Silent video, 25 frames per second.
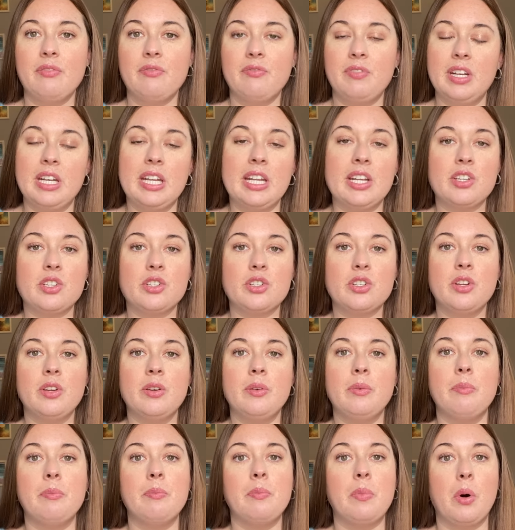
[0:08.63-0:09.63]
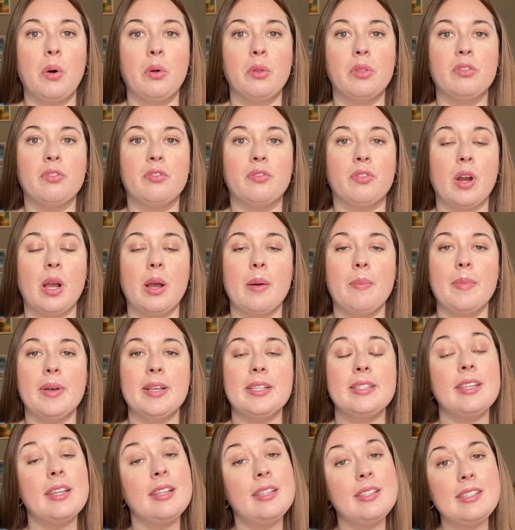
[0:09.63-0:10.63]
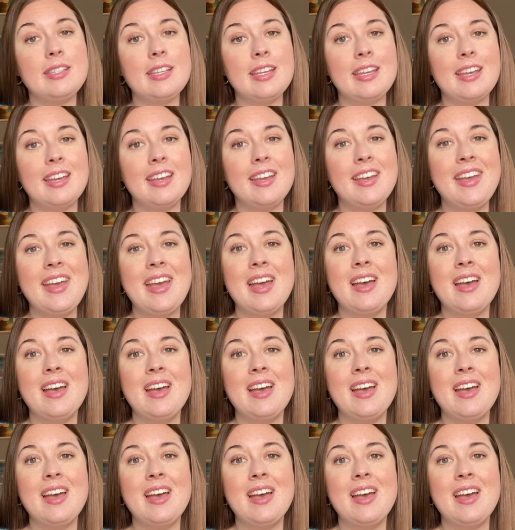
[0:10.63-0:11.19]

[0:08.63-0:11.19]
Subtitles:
finished both from Scentsy